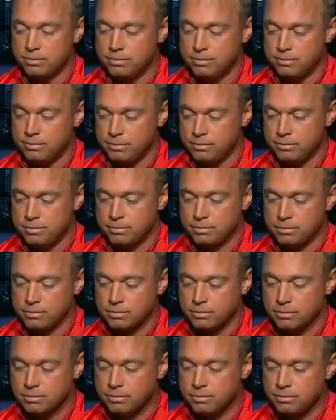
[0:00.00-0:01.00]

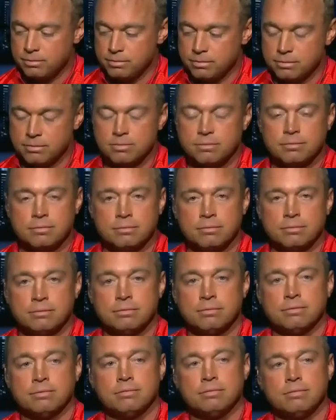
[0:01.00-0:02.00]

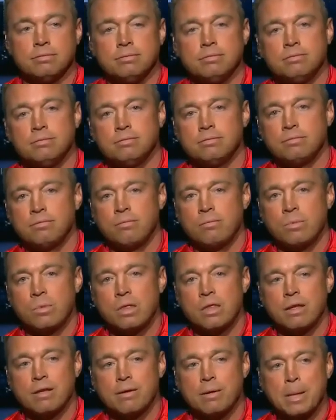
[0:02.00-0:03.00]

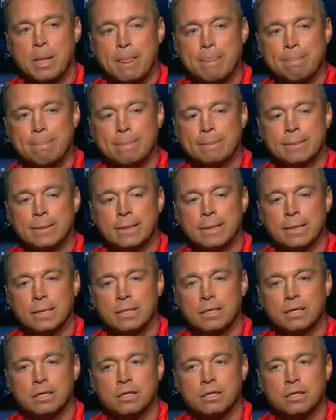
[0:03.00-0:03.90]
(not speaking)